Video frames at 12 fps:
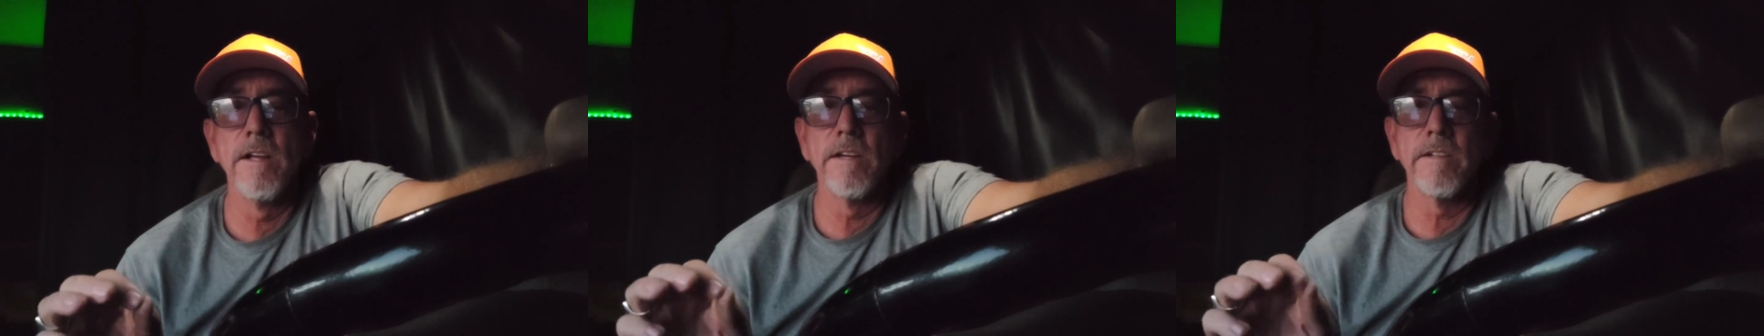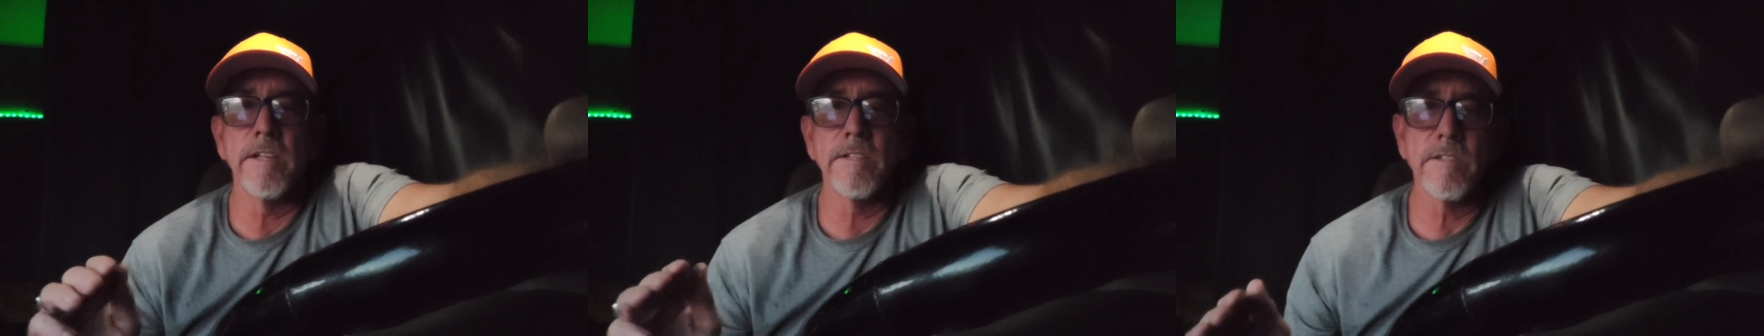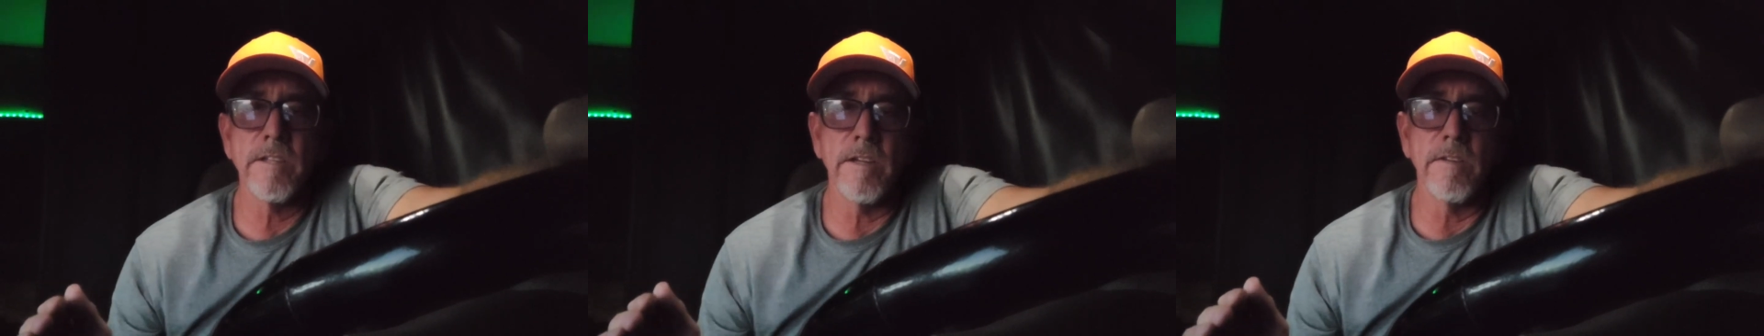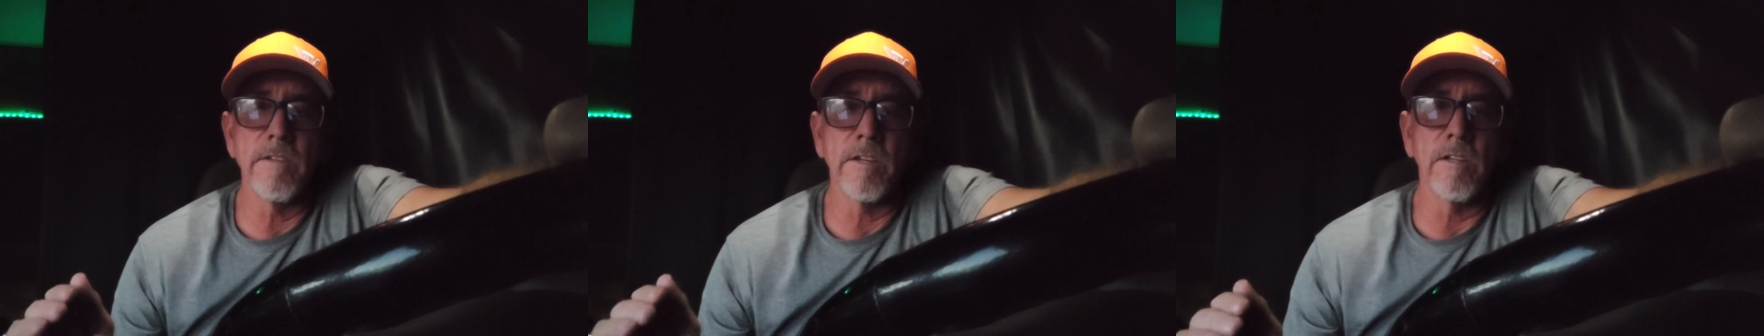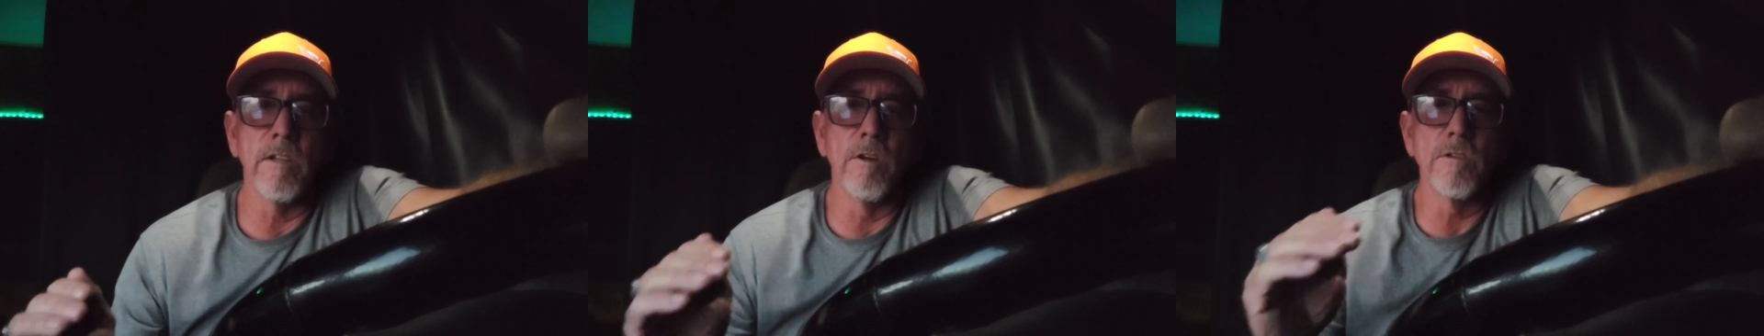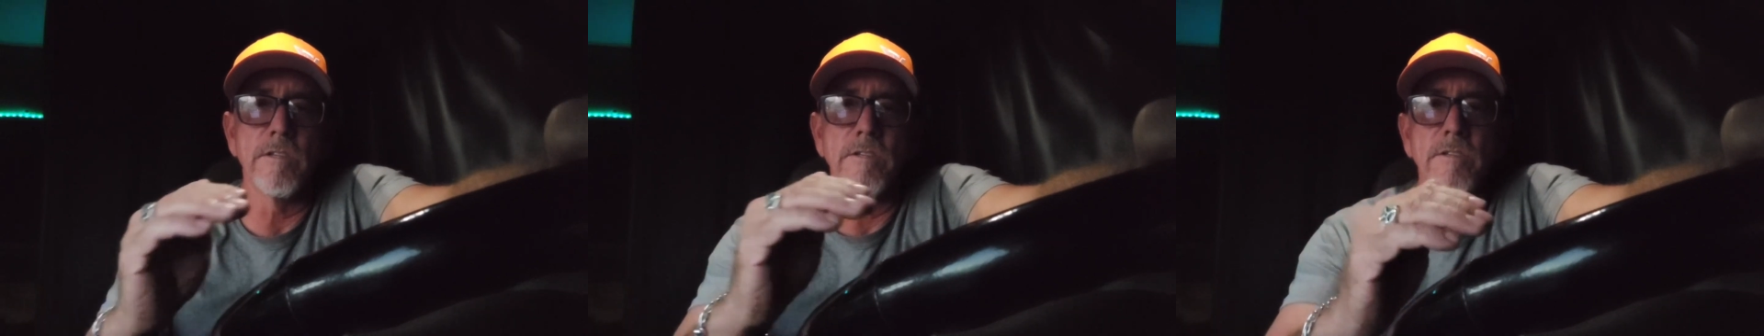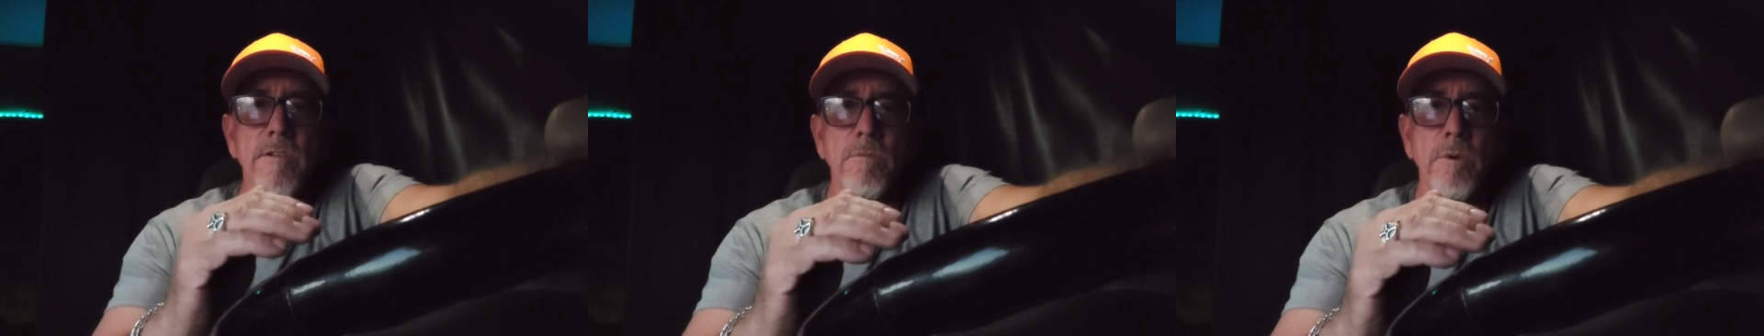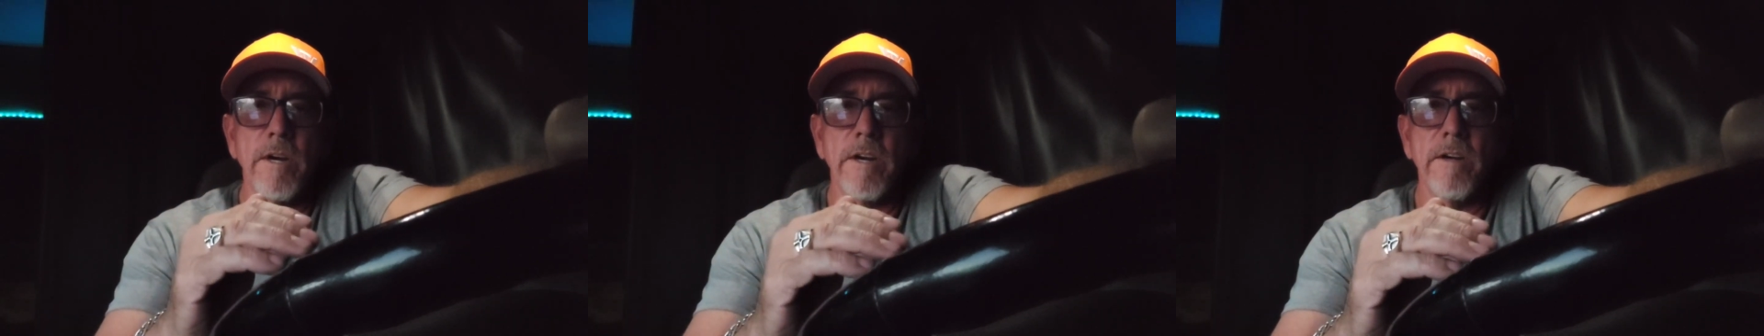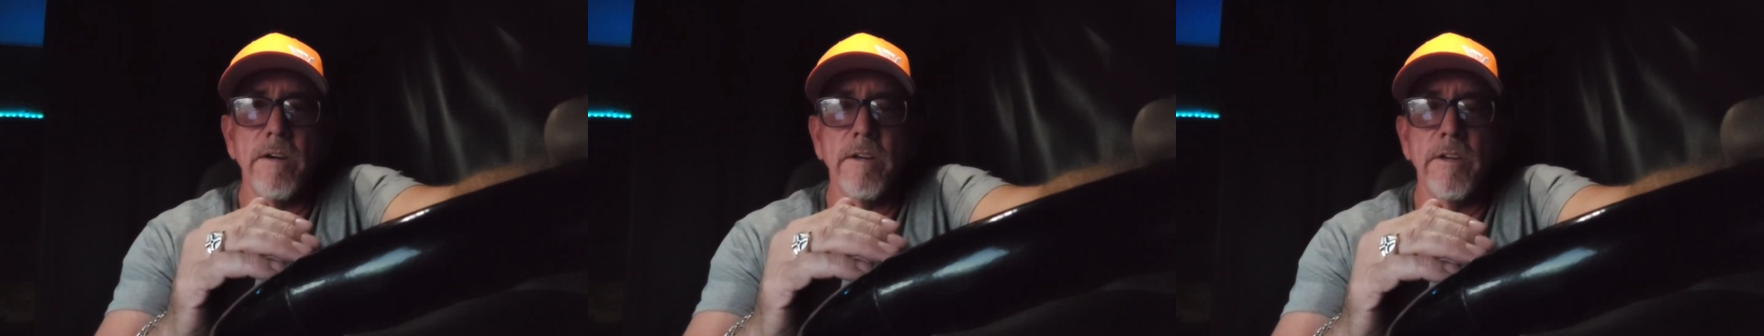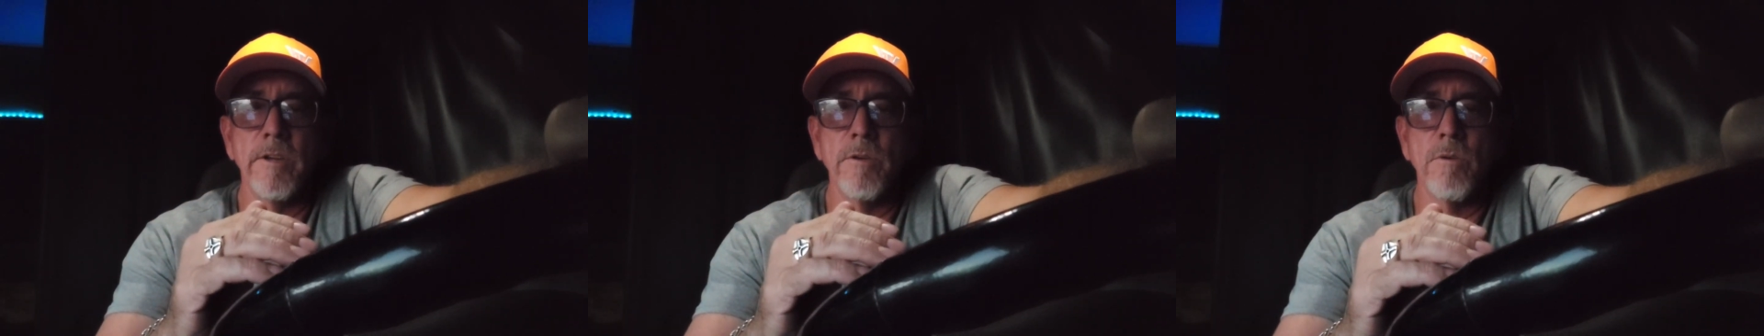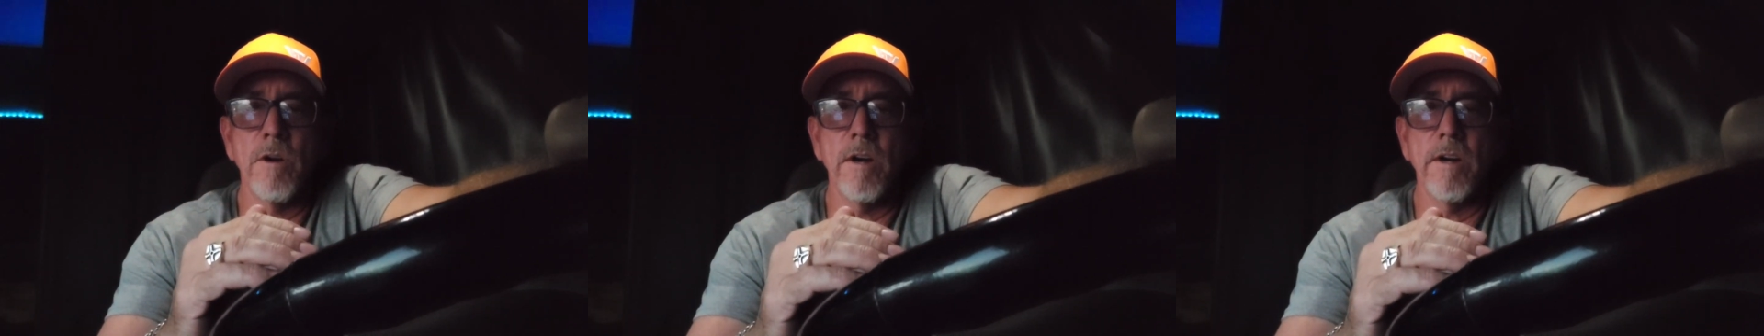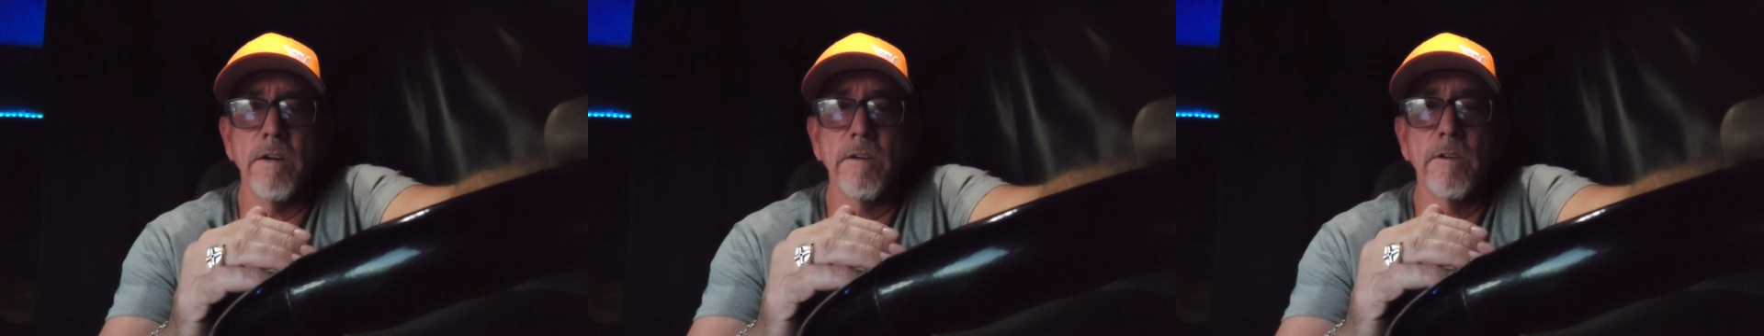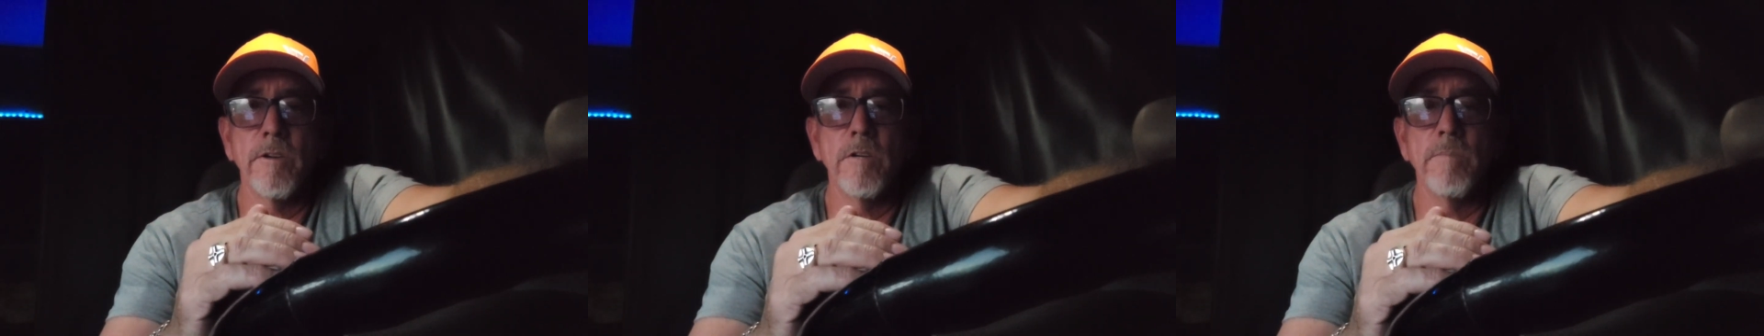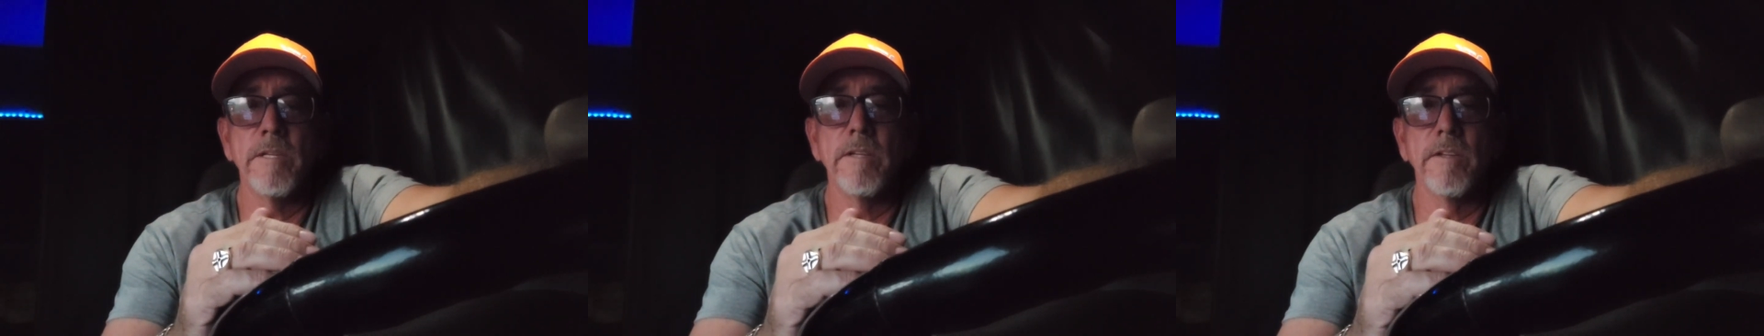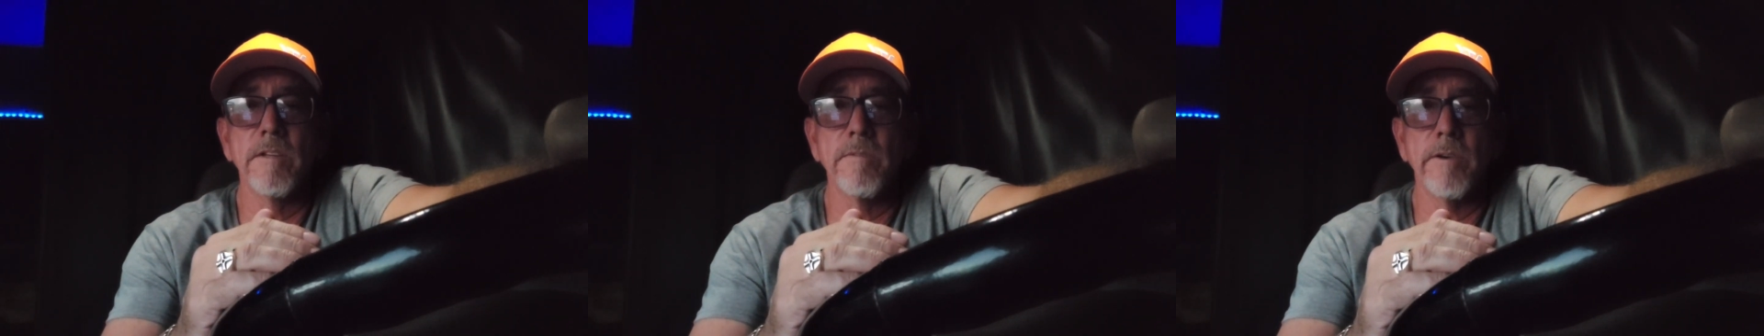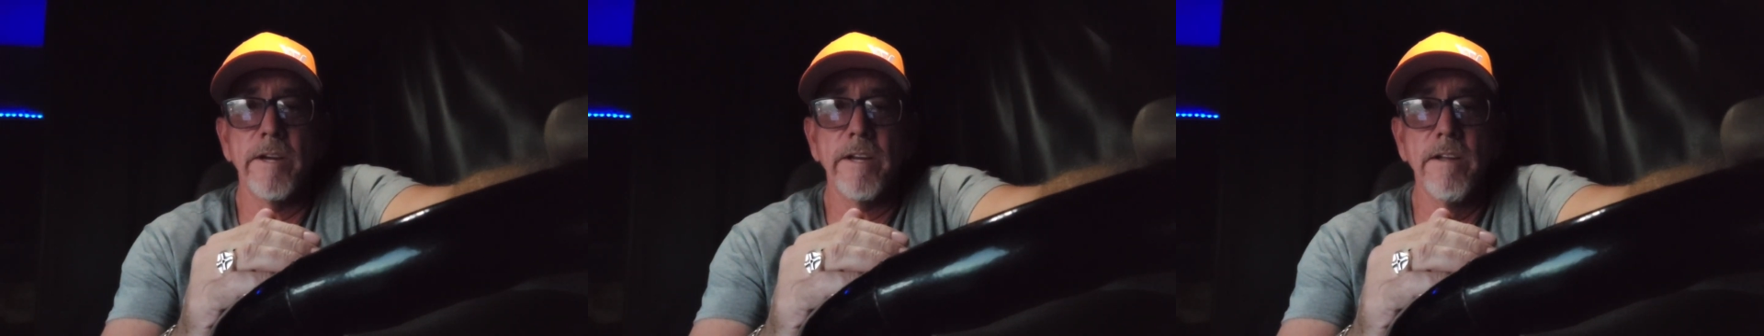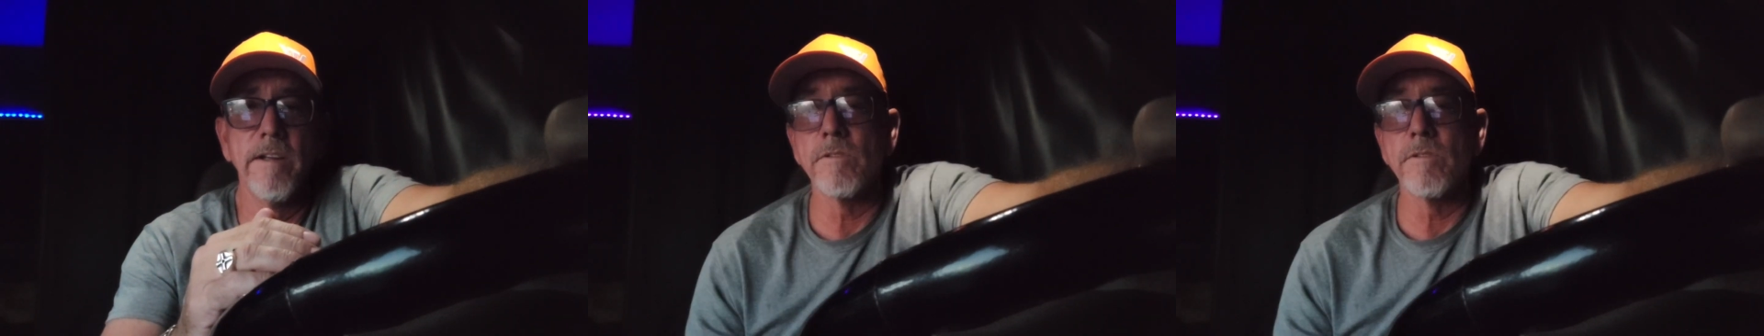that's the closest to where you are going to be delivering.